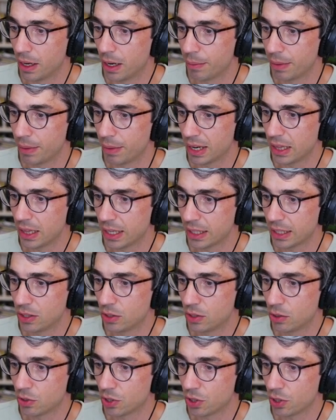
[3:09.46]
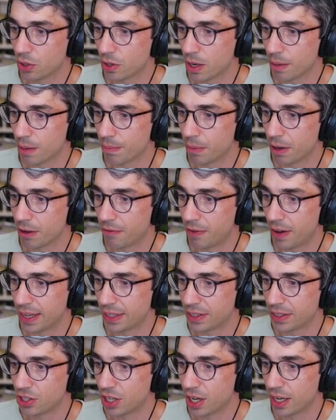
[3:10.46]
And I like to turn up my
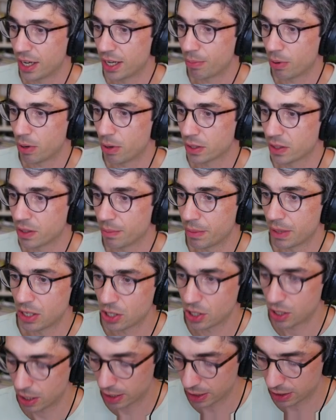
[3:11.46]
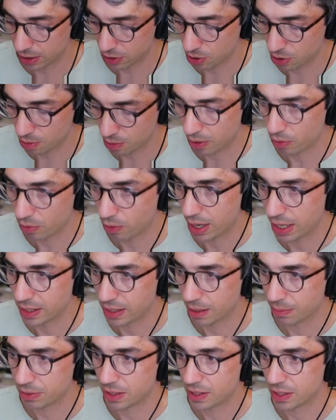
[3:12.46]
FastGI approximation. I like to turn my
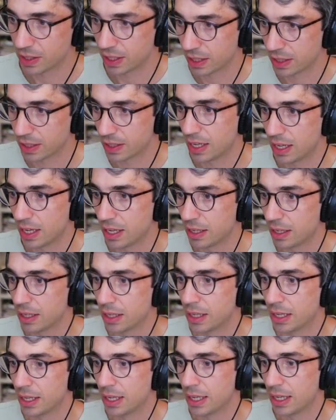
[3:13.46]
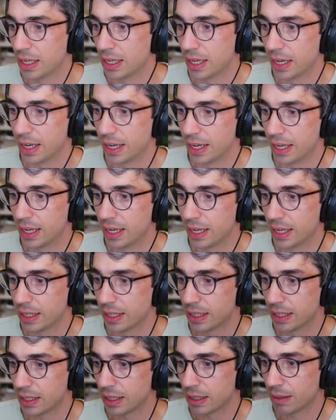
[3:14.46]
rays up to 16,
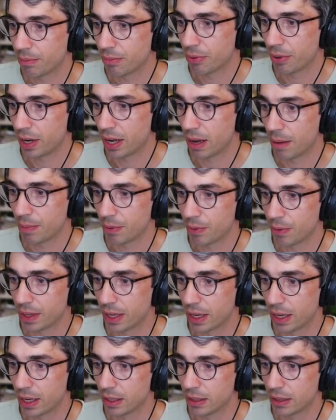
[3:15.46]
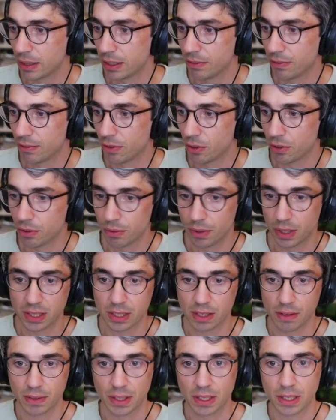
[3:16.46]
and I'm pretty happy with that. I'll leave all the
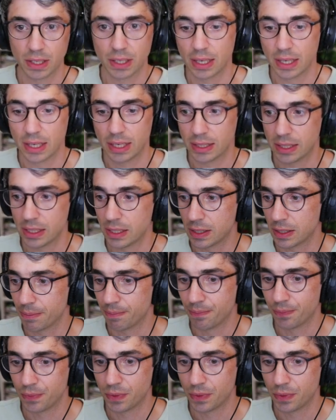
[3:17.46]
rest of it as is.